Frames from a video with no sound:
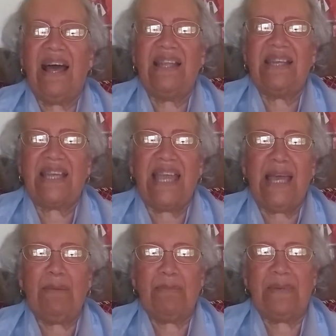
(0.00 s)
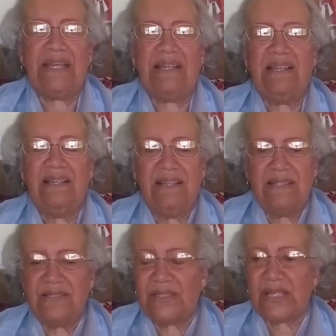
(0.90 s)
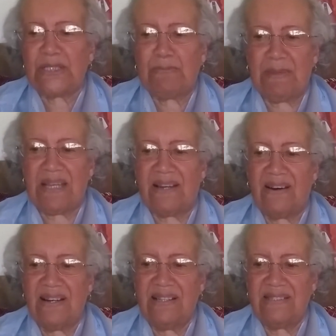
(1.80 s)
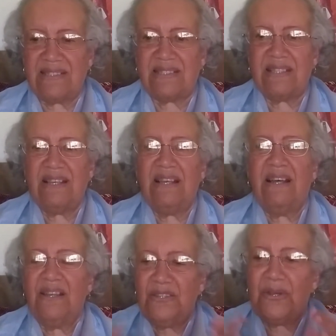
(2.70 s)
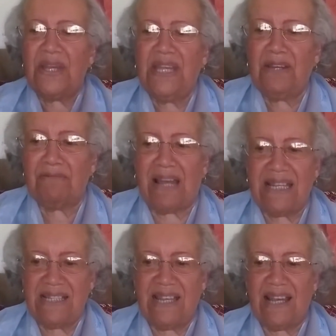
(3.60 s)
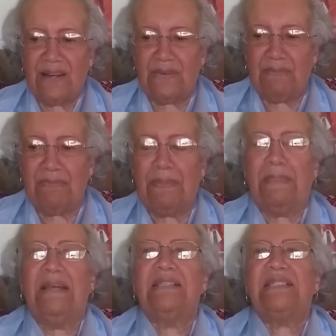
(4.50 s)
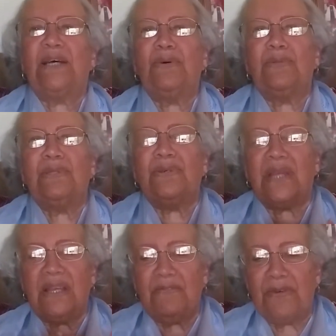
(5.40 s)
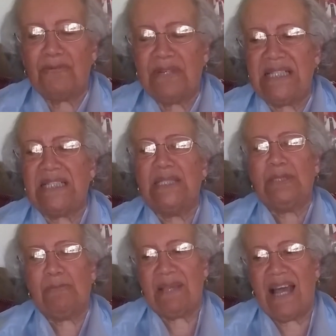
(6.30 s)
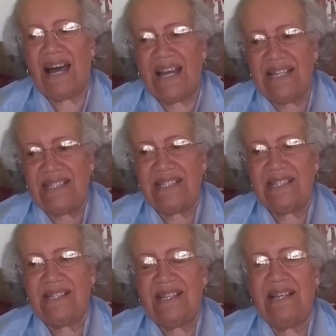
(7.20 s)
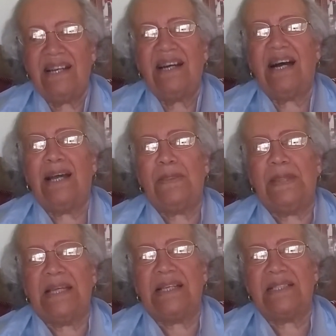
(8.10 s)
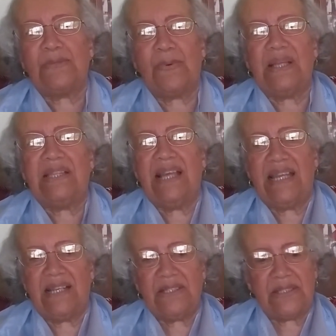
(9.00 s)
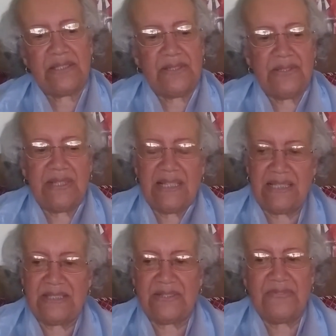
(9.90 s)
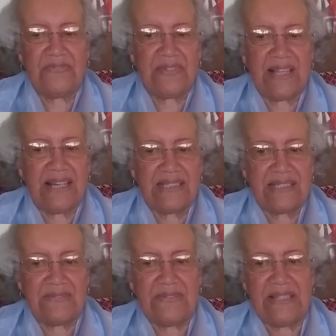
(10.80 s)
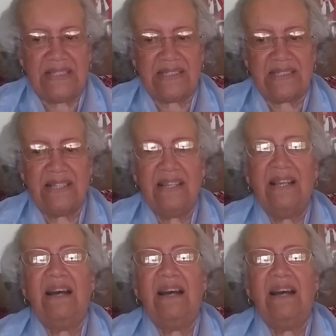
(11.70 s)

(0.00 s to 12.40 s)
And it can't be just because you're here right now. So looking for reasons behind it, I think, is what led us to the Eastern philosophies.